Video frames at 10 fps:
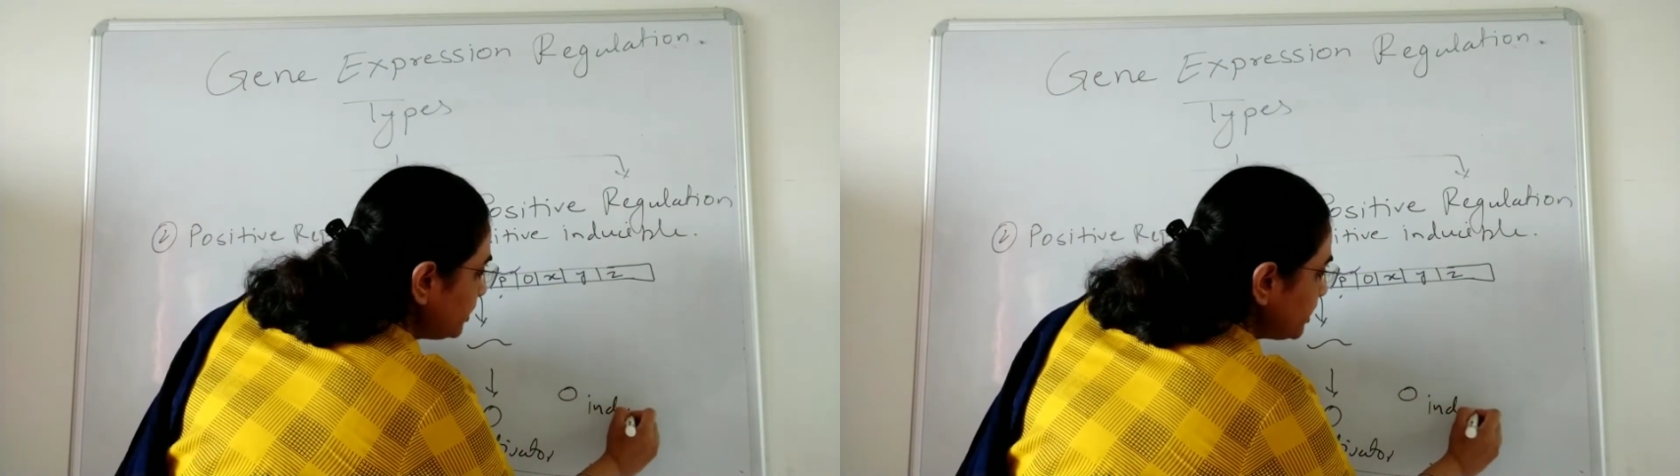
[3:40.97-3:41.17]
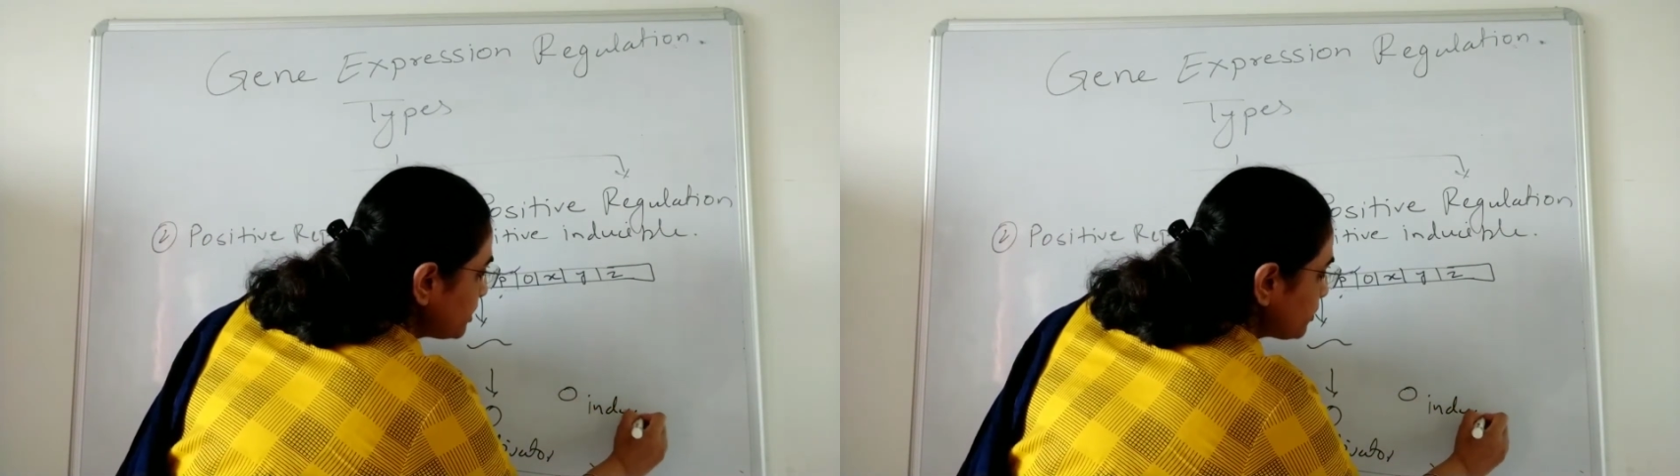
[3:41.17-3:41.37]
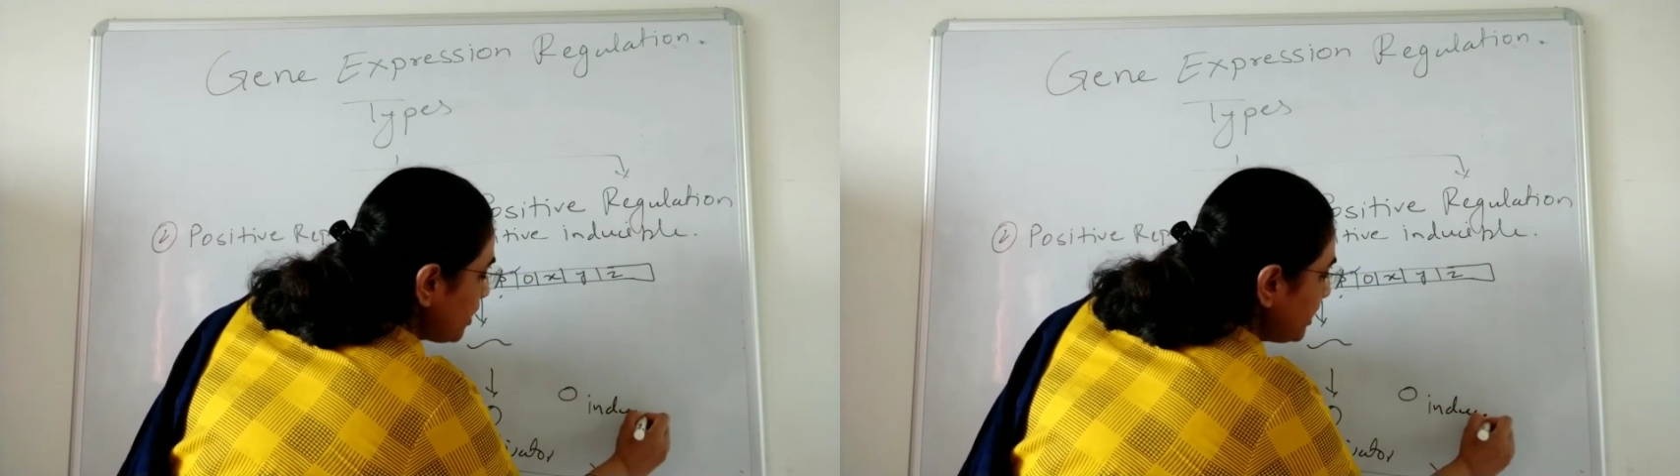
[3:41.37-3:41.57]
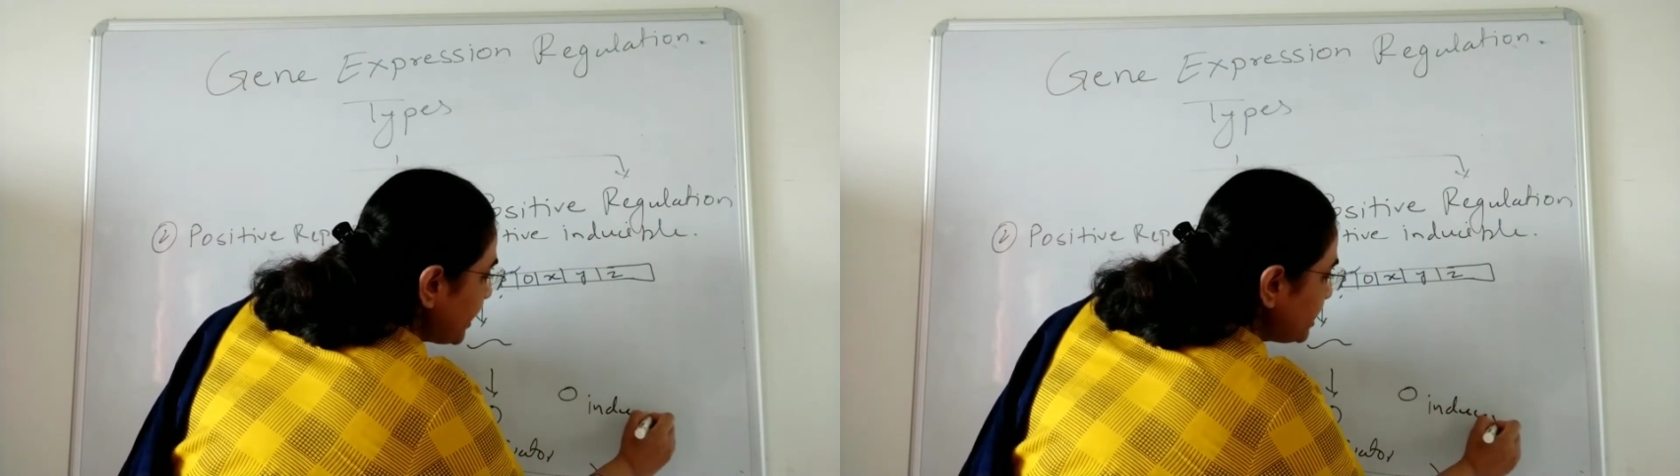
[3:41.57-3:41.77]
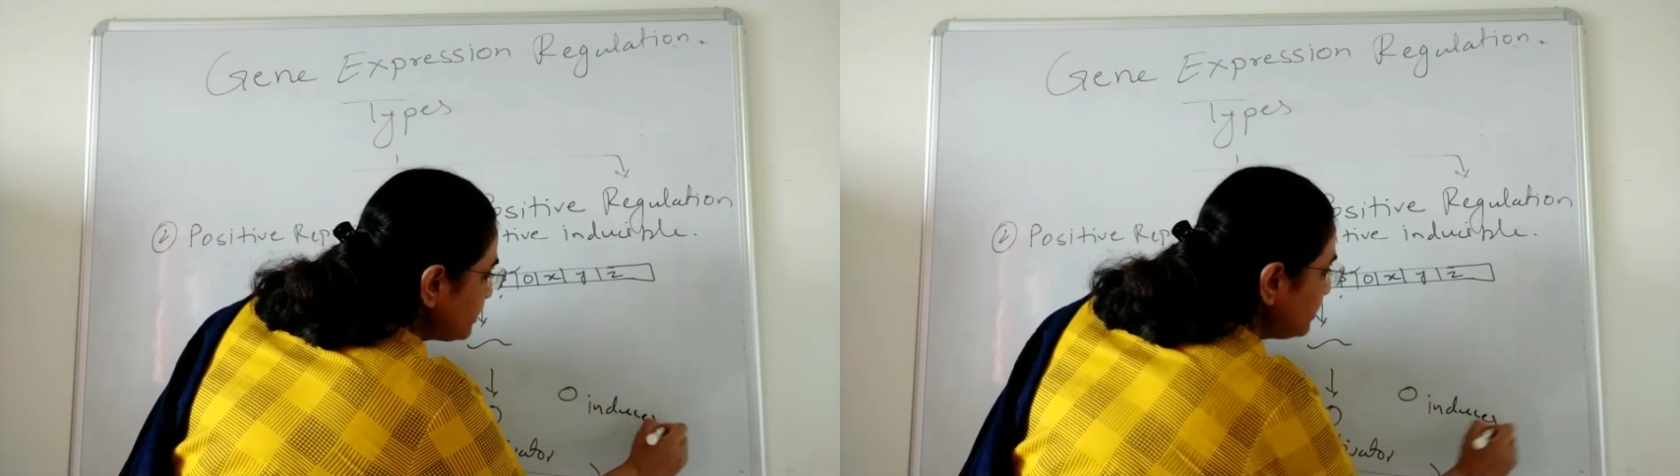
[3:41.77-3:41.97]
it is called
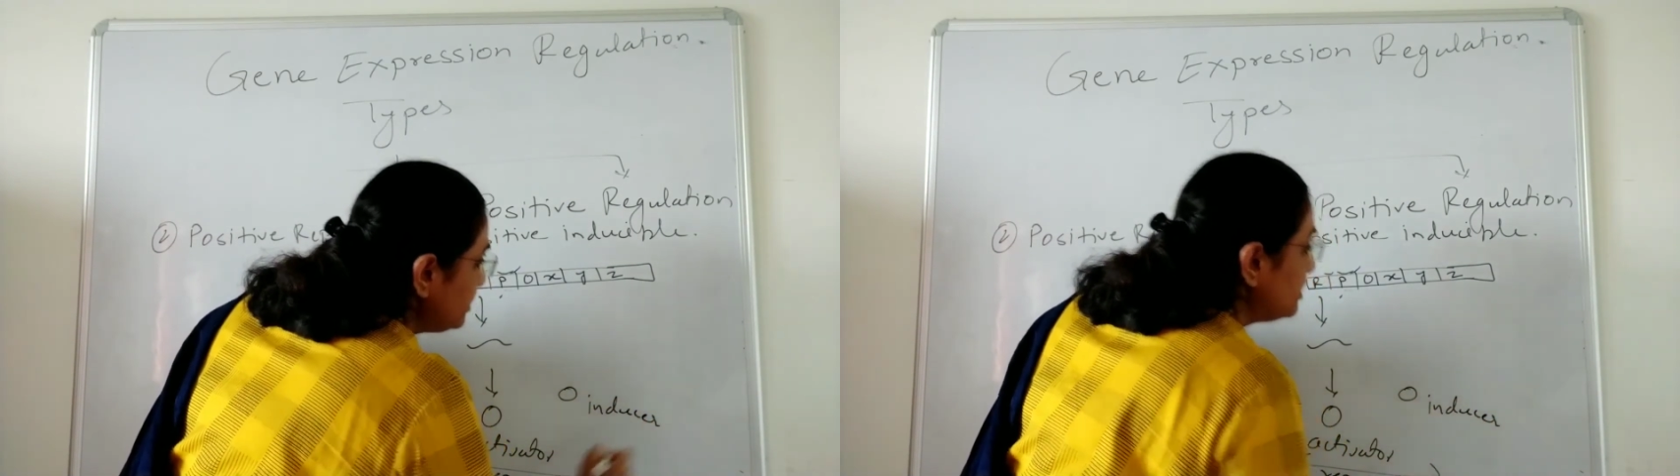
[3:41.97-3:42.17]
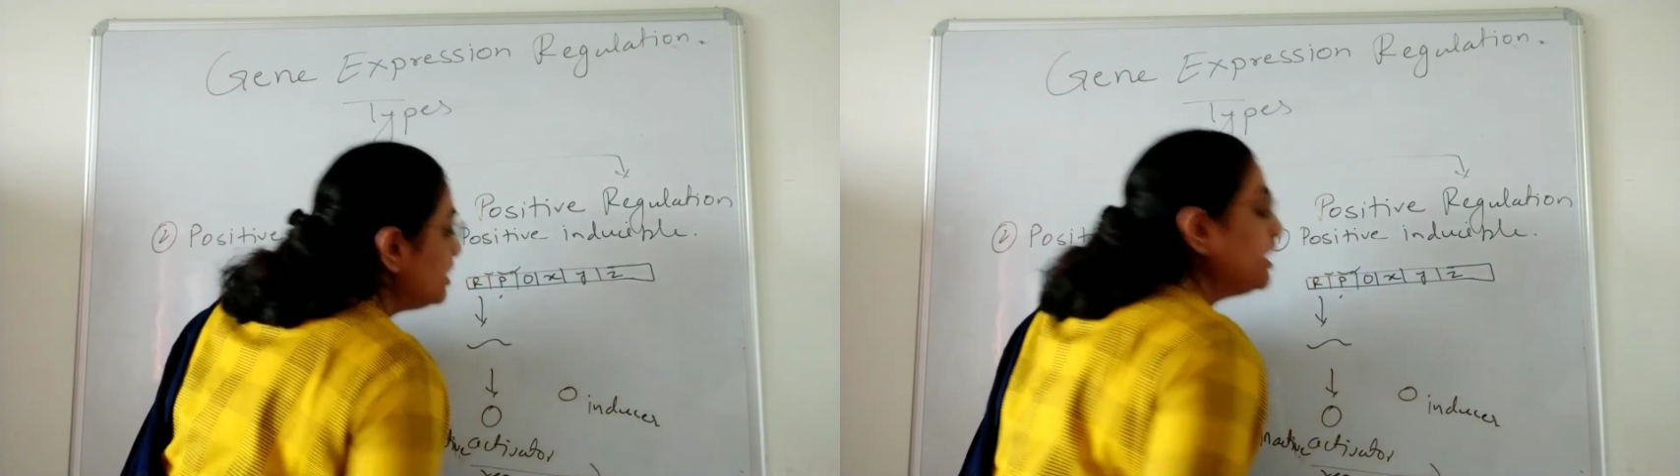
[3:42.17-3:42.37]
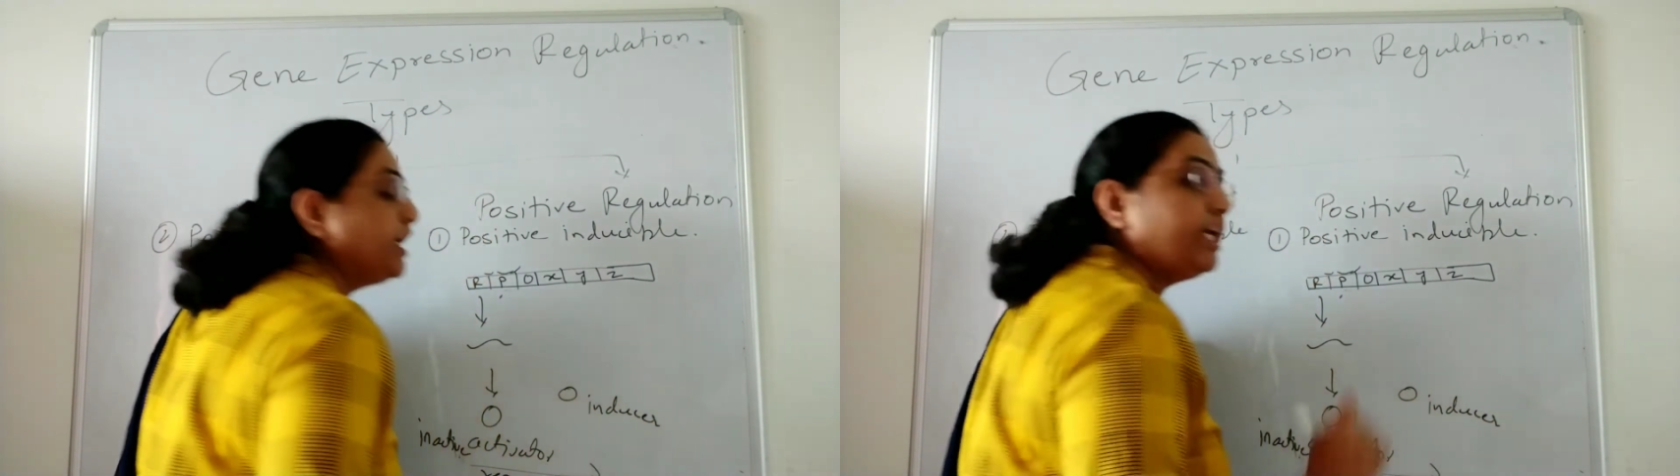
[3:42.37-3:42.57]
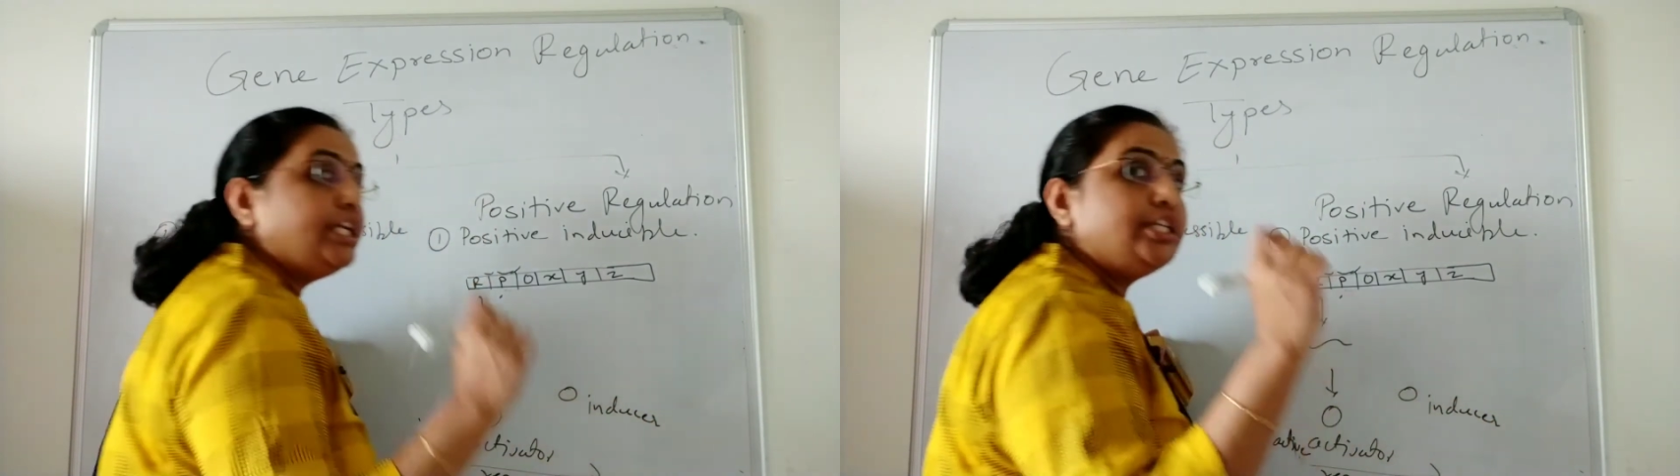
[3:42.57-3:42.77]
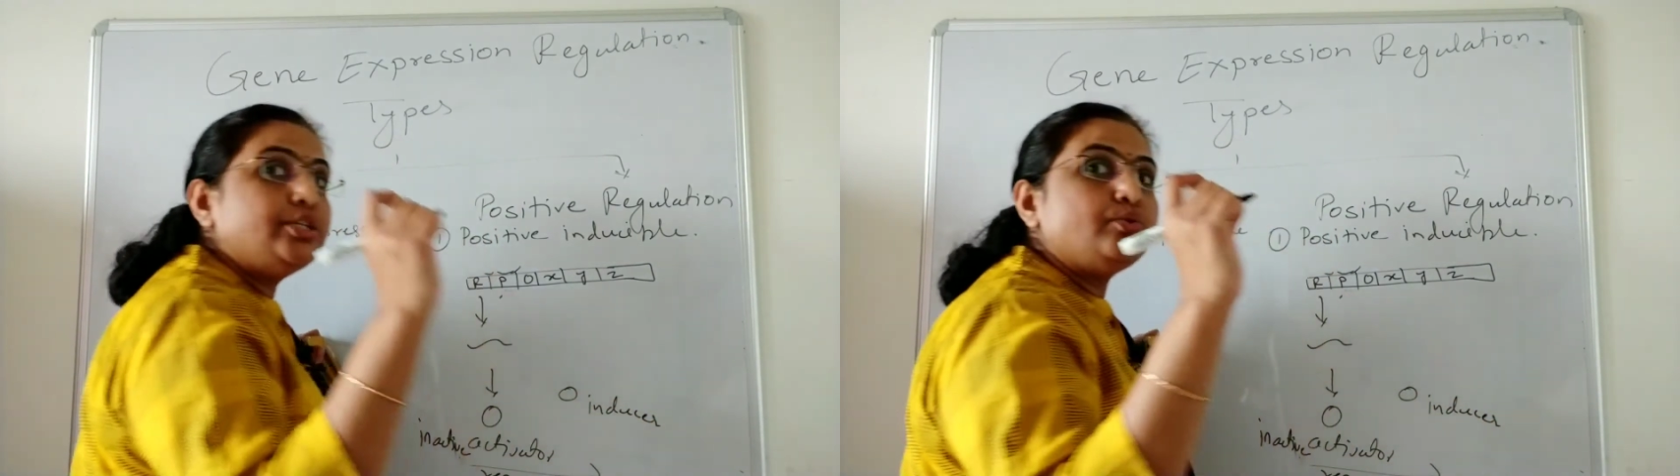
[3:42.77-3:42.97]
as the
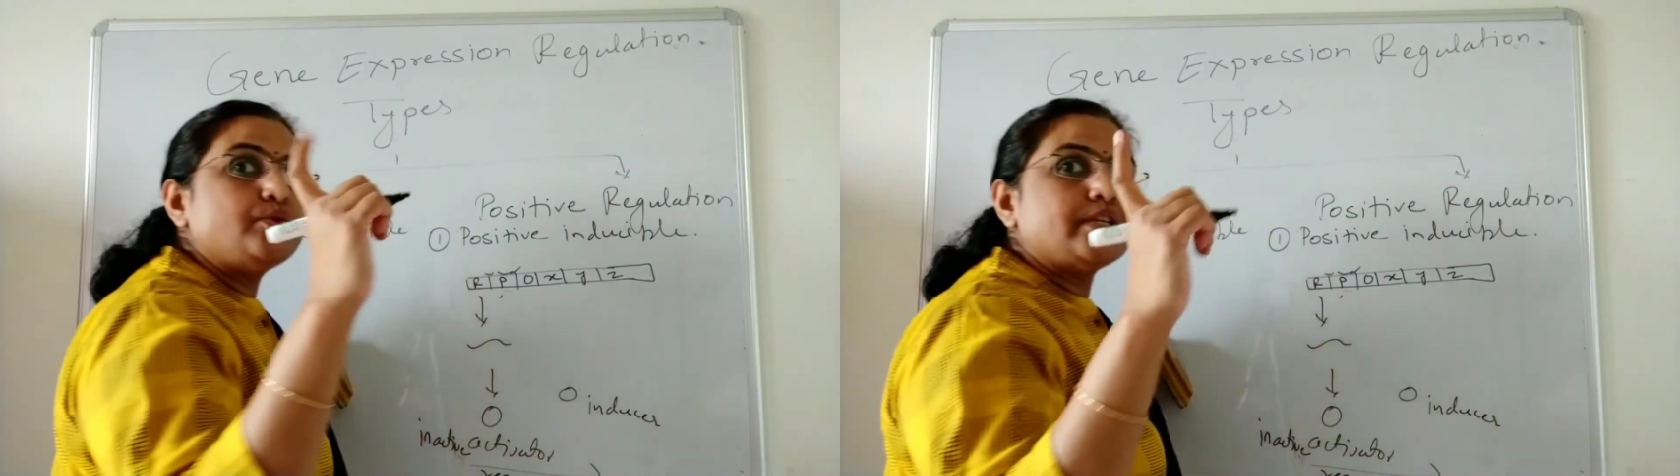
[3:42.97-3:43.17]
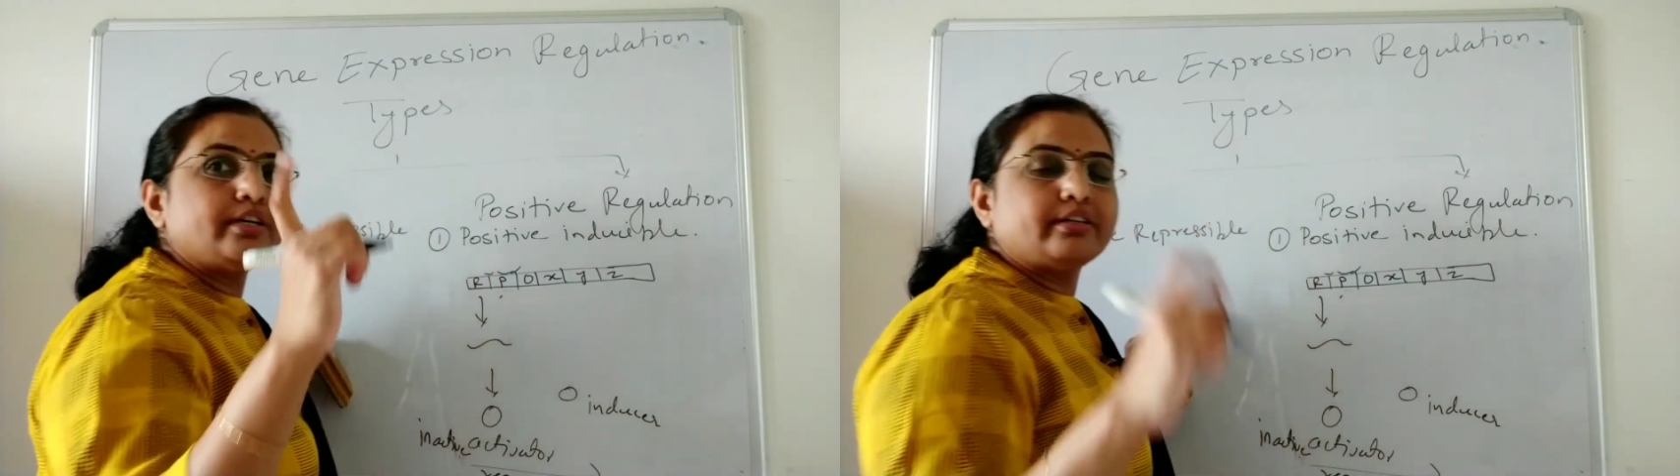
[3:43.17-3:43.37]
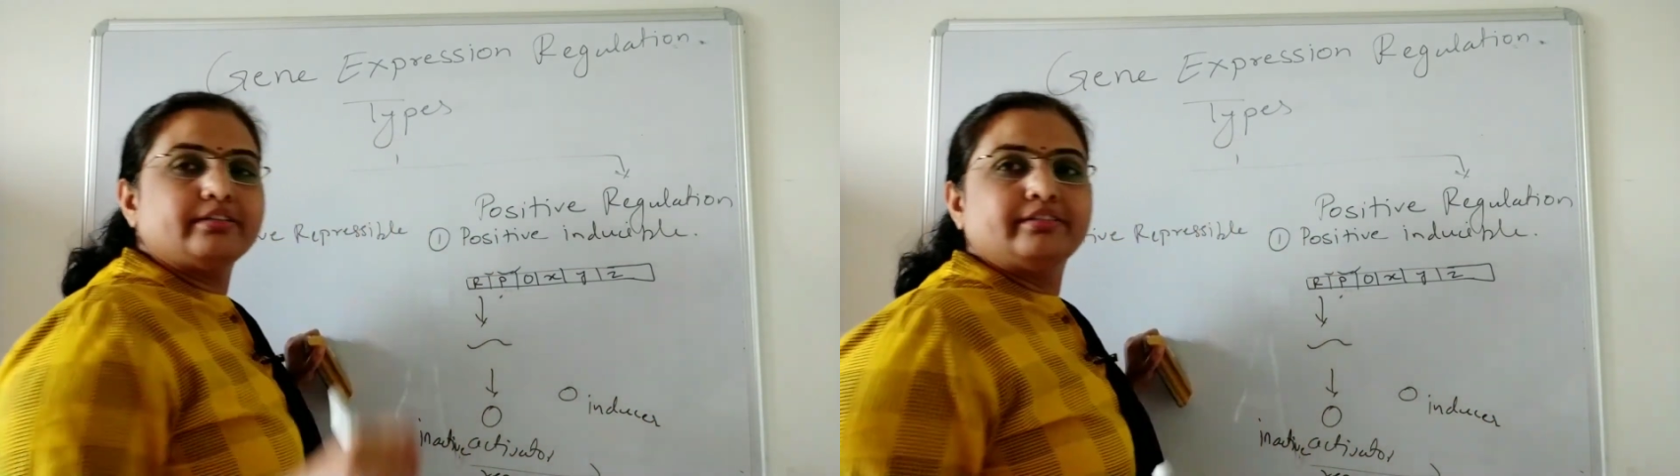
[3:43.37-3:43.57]
inducer.